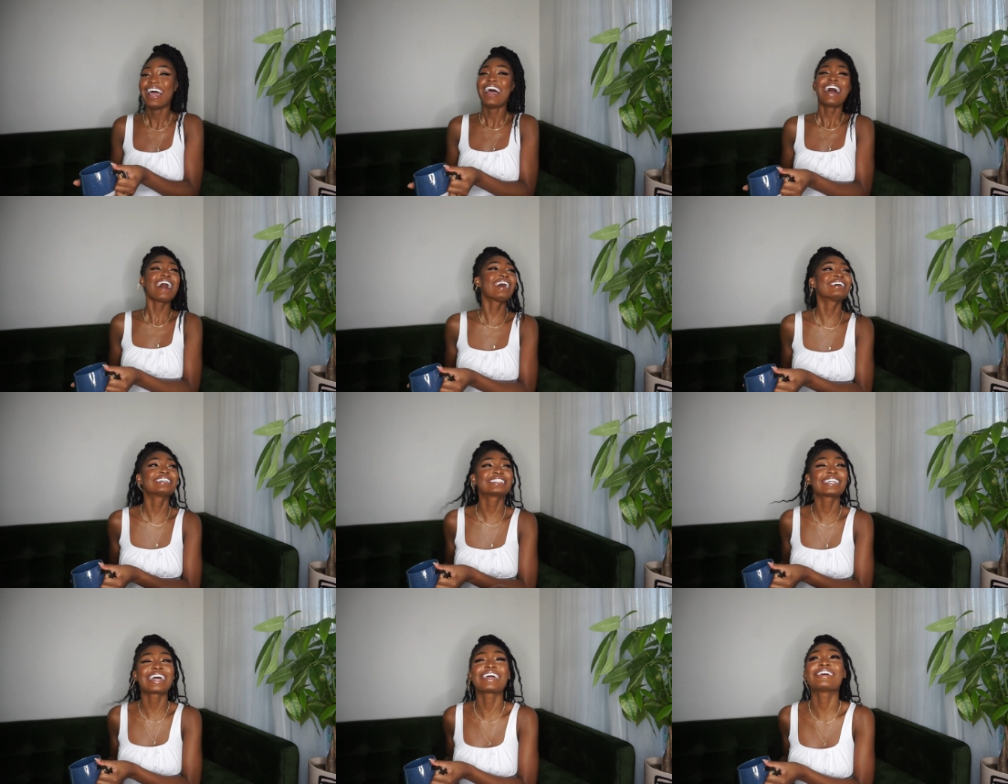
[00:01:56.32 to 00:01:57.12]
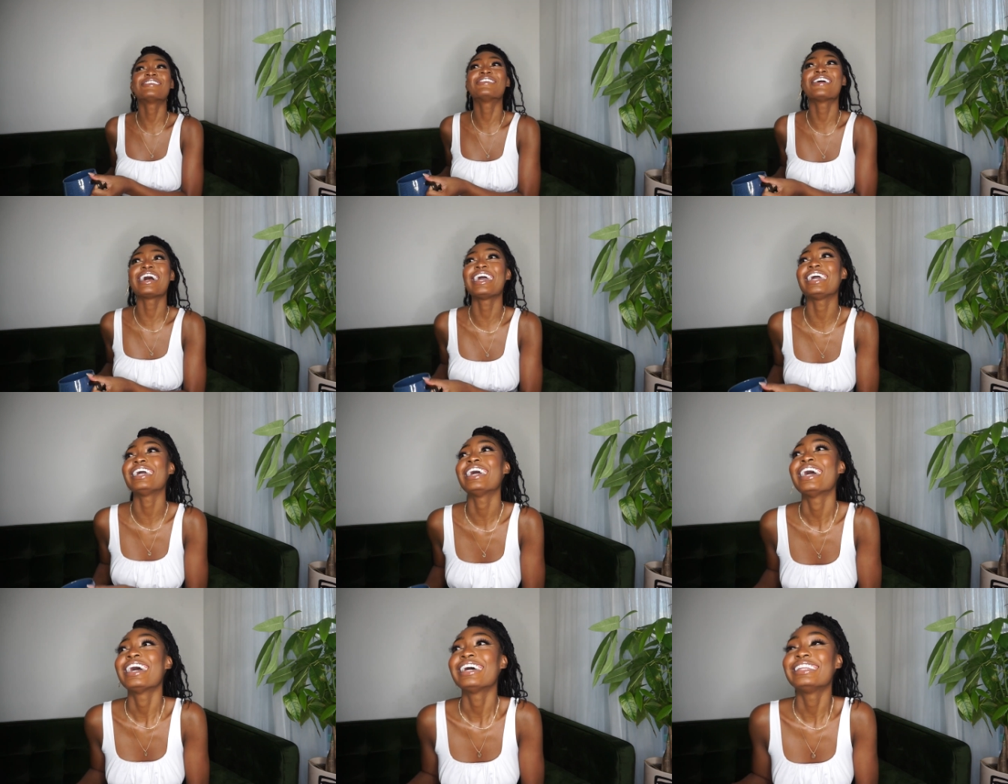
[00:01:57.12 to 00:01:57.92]
I was like,
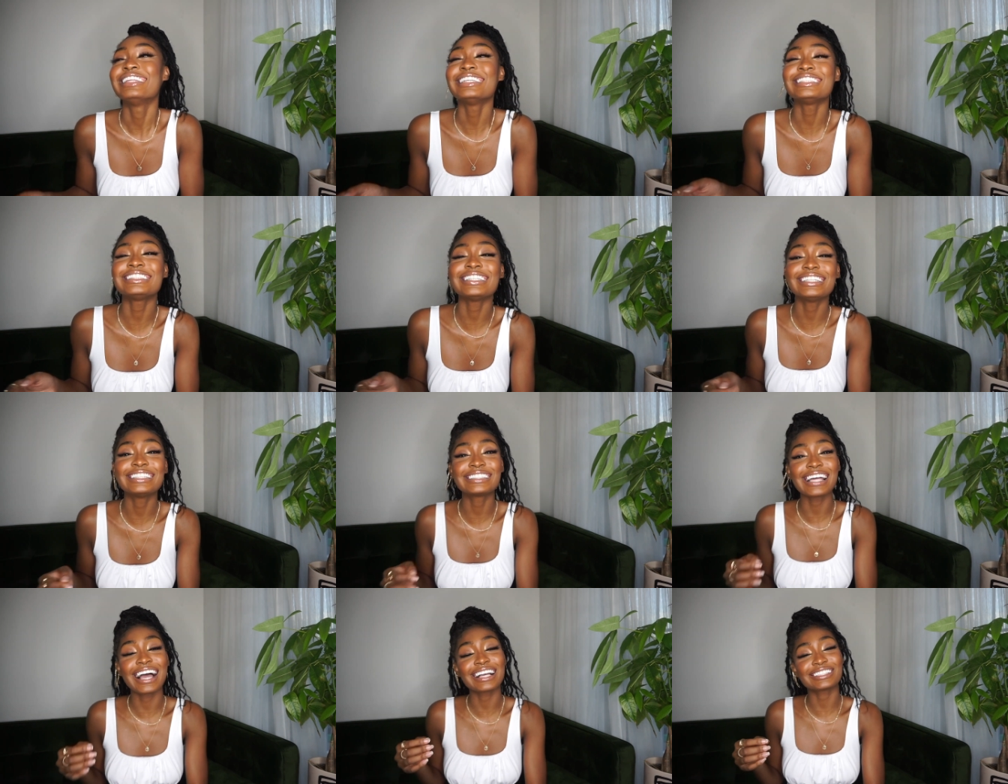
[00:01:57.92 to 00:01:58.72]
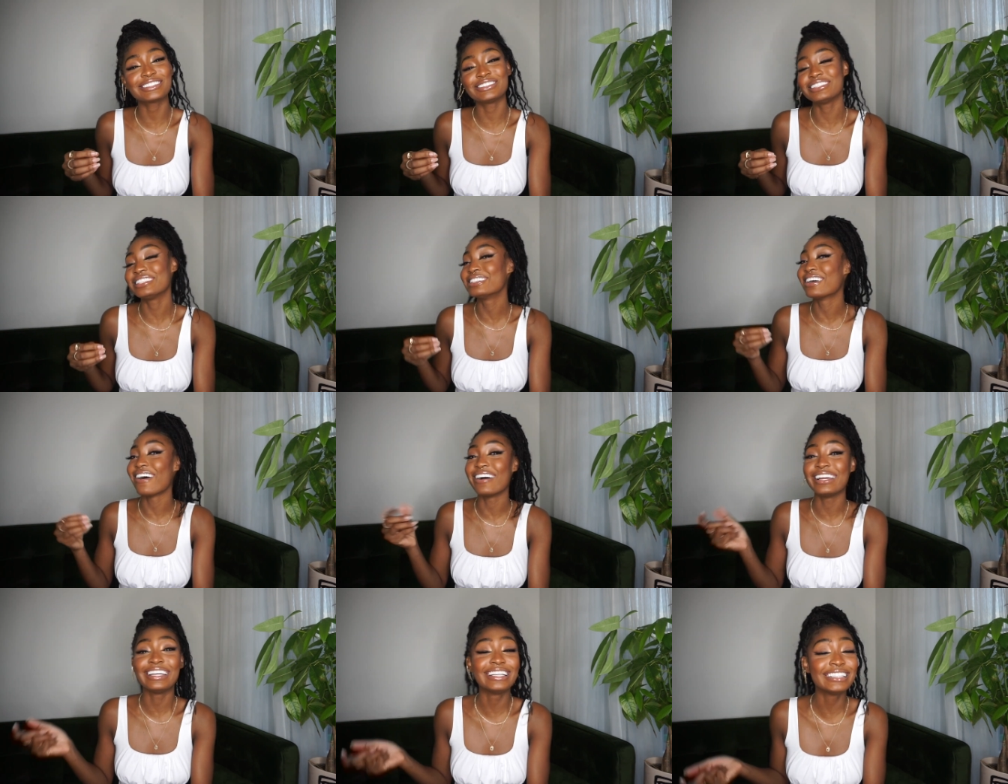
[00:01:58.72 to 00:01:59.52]
wait, this shit is actually
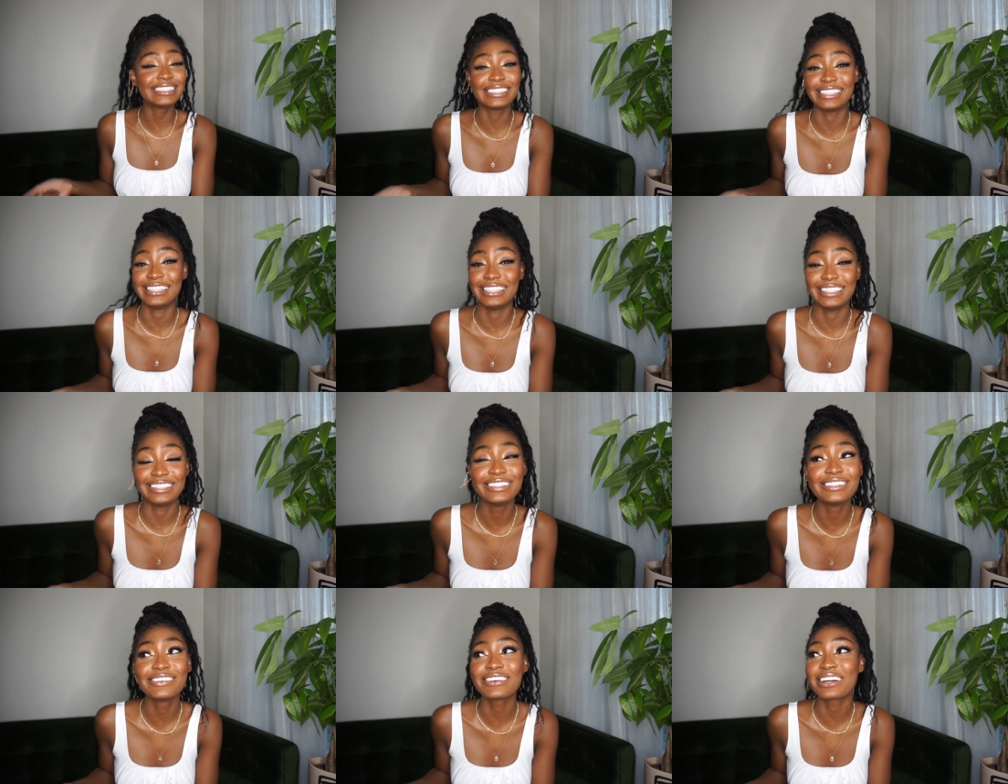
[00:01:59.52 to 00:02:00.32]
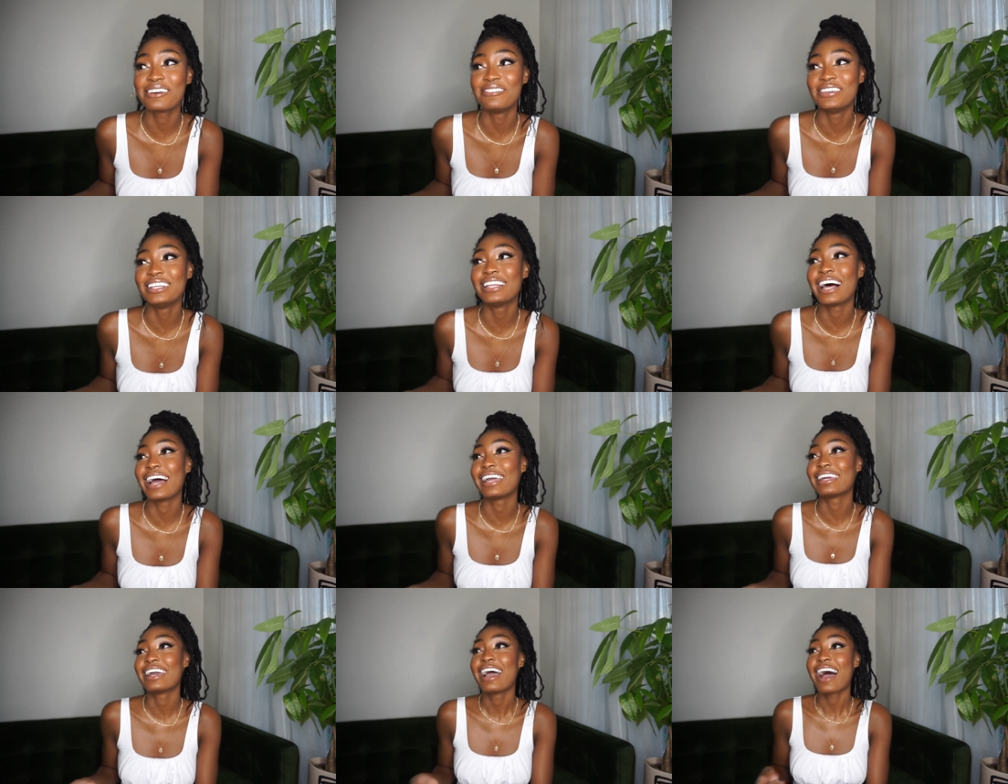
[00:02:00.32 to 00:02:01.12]
not easy. You know what I mean?
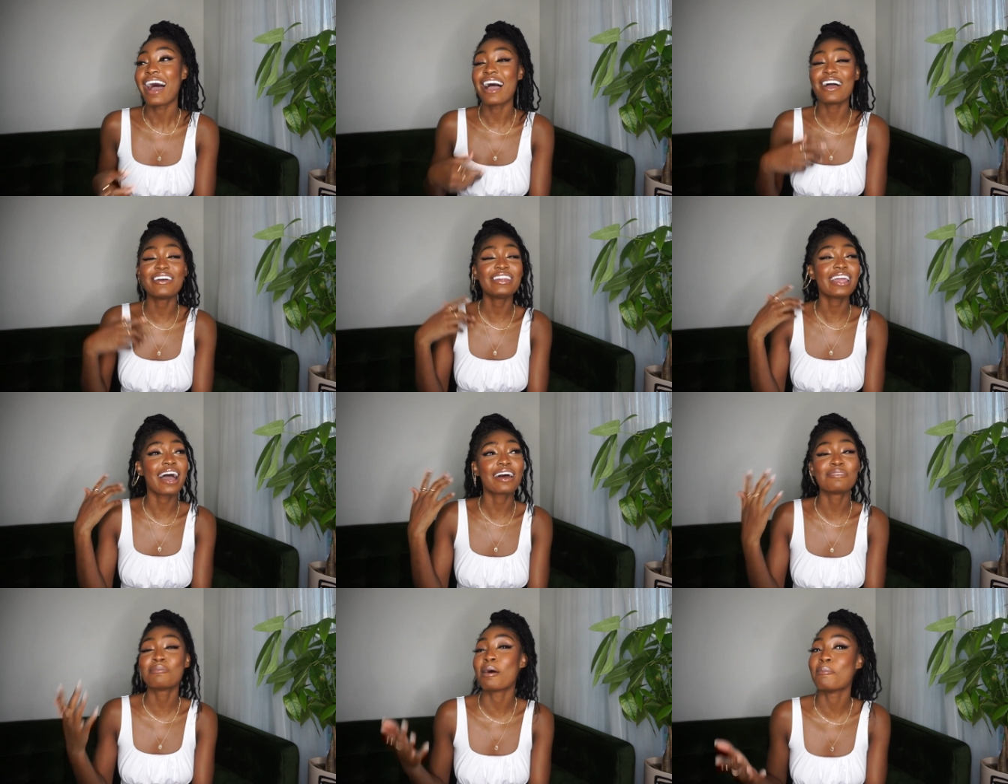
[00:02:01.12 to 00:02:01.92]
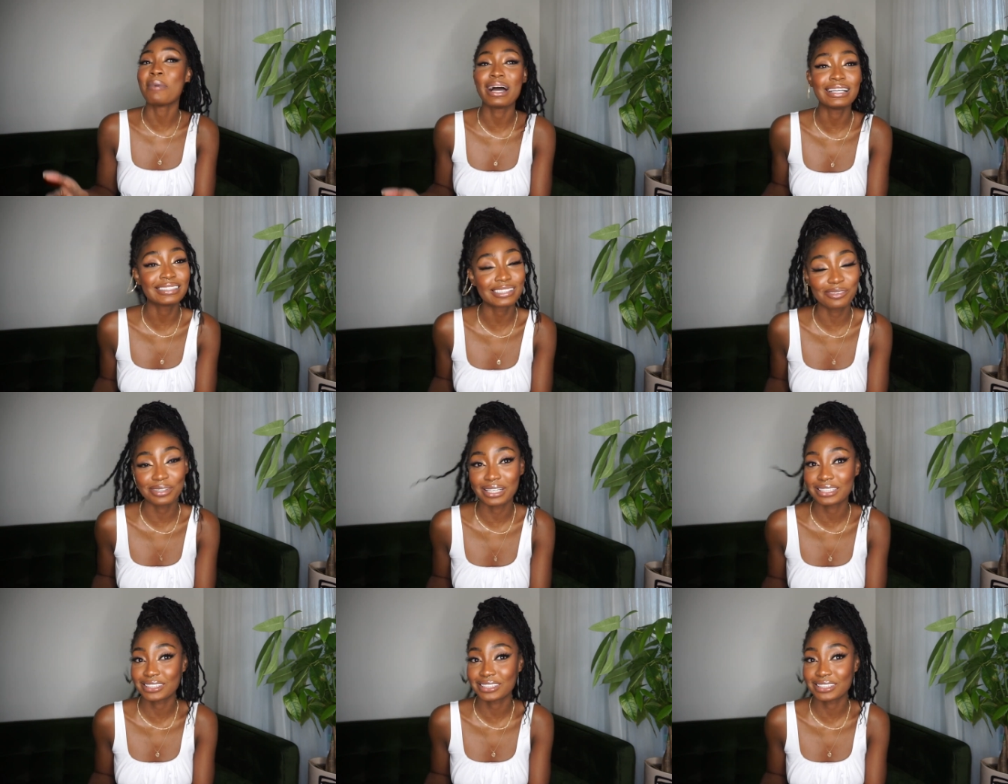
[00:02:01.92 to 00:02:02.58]
Like, I already had my mindset when I